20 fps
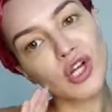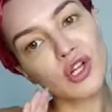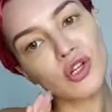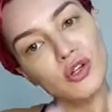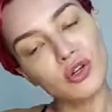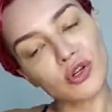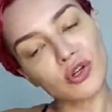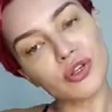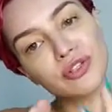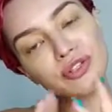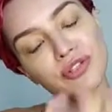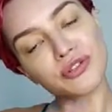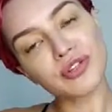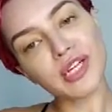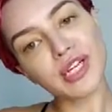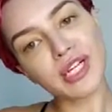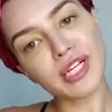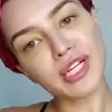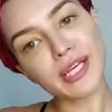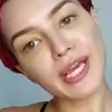look you
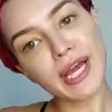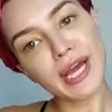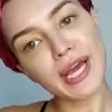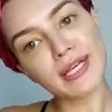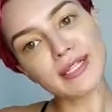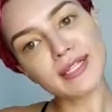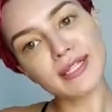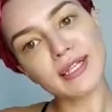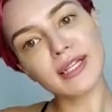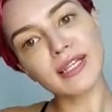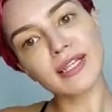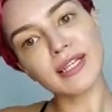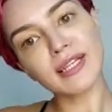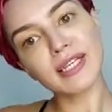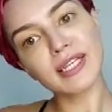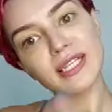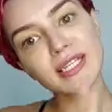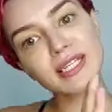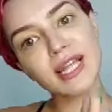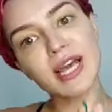straight in the eyes and he's